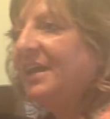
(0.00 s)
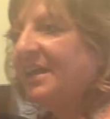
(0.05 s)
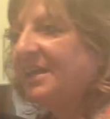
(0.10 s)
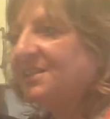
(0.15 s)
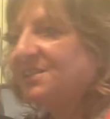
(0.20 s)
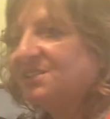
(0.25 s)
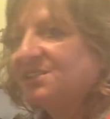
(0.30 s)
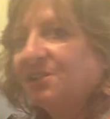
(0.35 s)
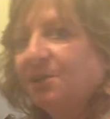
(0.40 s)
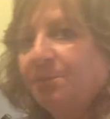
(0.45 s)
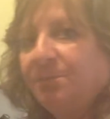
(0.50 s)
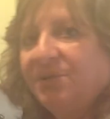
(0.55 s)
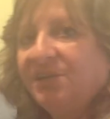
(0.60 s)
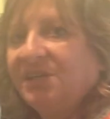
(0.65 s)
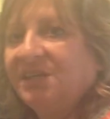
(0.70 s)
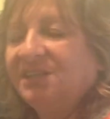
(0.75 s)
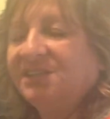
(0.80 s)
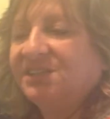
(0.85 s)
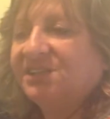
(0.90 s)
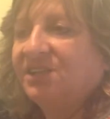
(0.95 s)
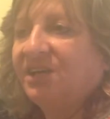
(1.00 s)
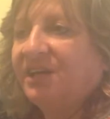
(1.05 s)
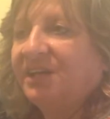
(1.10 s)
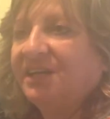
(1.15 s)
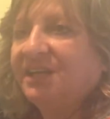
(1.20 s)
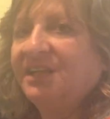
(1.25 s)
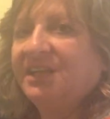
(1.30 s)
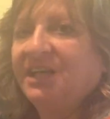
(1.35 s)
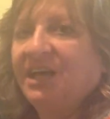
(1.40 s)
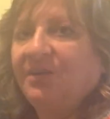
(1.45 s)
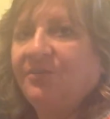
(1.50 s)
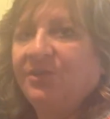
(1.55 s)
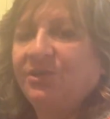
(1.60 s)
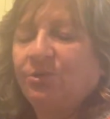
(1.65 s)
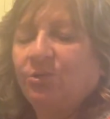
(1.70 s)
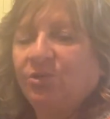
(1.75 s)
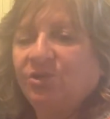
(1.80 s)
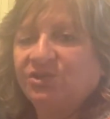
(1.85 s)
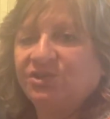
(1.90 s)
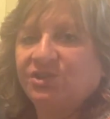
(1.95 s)
and slip it inside of the oven
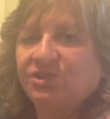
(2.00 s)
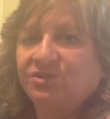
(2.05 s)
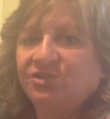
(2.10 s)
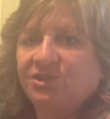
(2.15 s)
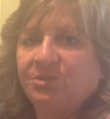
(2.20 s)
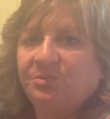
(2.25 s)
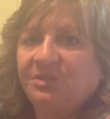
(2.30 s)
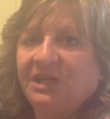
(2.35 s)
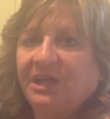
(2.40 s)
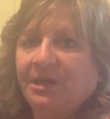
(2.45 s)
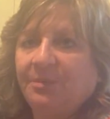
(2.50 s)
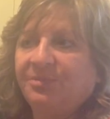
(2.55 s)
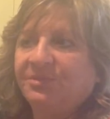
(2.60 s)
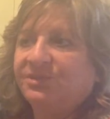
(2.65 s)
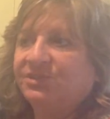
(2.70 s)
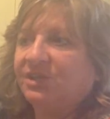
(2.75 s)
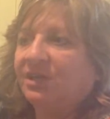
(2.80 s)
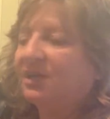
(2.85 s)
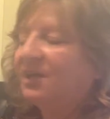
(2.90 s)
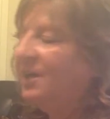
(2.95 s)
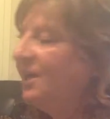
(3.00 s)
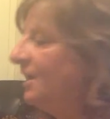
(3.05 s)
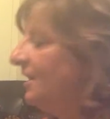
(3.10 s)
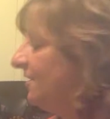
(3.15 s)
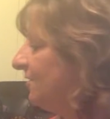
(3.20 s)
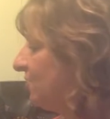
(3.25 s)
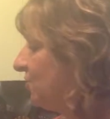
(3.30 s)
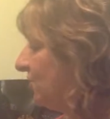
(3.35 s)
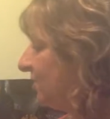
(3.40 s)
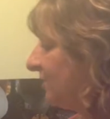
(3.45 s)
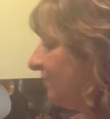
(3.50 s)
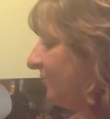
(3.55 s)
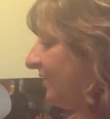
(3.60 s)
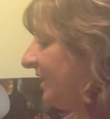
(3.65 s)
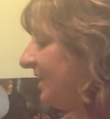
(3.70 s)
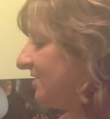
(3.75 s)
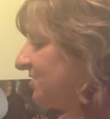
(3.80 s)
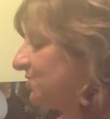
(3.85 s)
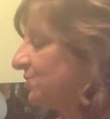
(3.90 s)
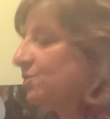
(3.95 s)
also to be able to cook
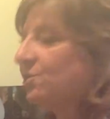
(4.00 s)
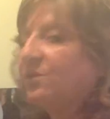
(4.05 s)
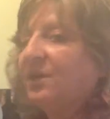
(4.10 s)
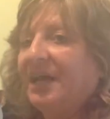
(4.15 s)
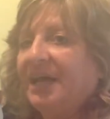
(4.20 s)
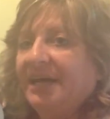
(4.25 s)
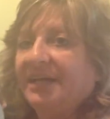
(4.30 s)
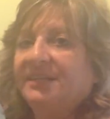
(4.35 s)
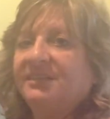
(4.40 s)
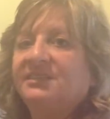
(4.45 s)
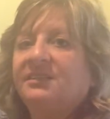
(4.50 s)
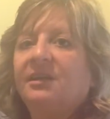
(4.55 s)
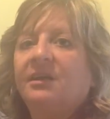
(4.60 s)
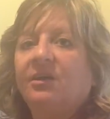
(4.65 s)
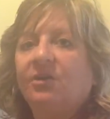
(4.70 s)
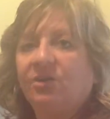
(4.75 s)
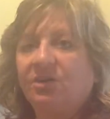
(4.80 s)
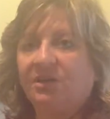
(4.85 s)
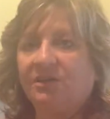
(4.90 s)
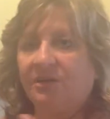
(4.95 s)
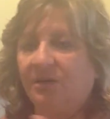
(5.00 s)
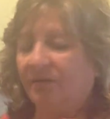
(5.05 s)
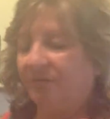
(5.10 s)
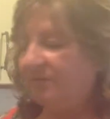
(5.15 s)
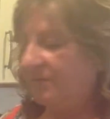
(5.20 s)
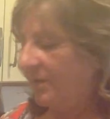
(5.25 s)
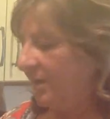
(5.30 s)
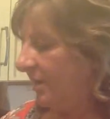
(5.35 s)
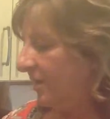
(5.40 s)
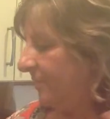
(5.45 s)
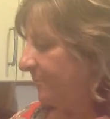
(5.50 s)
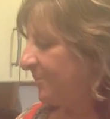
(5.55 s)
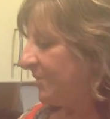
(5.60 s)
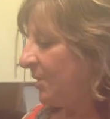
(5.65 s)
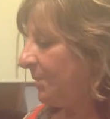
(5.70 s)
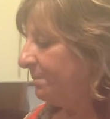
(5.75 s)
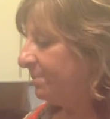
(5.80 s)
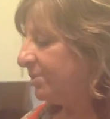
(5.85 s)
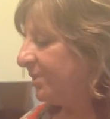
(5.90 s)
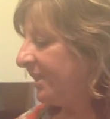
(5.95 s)
faster and
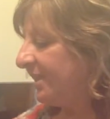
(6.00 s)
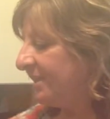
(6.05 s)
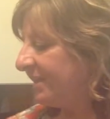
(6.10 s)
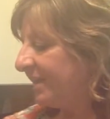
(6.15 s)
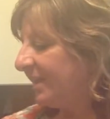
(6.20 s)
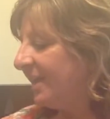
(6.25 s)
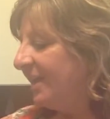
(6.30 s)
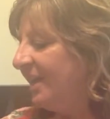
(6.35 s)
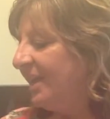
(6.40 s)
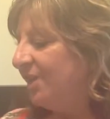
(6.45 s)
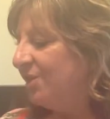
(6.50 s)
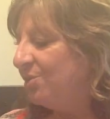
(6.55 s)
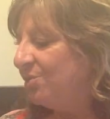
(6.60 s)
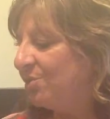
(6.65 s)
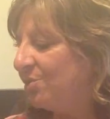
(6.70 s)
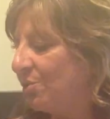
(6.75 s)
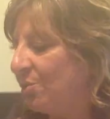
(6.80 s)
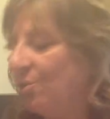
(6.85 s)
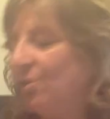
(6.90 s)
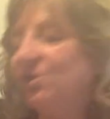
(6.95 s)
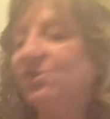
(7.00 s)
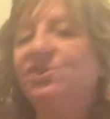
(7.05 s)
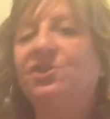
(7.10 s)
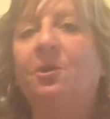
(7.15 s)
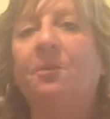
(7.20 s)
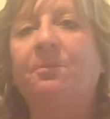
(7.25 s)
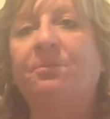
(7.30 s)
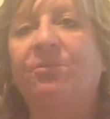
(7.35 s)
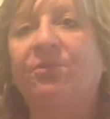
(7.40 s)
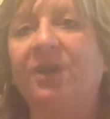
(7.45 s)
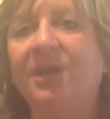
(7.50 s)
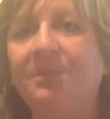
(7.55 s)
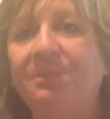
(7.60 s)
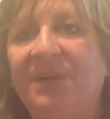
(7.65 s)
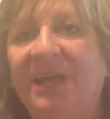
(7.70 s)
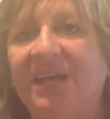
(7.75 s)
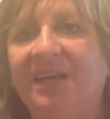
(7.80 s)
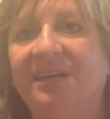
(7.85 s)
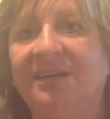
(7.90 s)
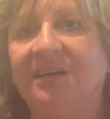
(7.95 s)
completely. You could also
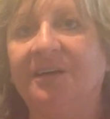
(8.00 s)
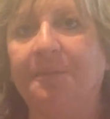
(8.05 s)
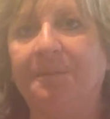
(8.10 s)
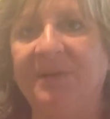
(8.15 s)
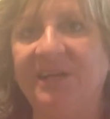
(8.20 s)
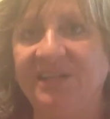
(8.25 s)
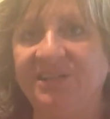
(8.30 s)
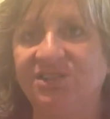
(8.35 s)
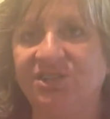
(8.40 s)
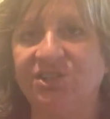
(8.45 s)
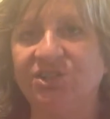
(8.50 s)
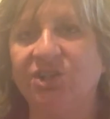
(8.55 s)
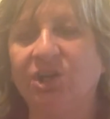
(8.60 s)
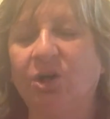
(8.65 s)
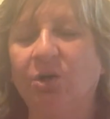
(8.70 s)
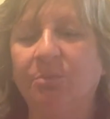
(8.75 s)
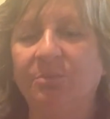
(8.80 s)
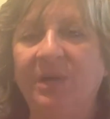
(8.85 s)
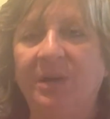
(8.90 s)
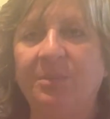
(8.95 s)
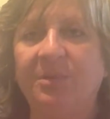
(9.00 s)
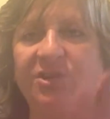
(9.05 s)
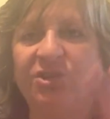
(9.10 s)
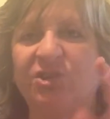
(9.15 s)
pre-bake a pizza dough, maybe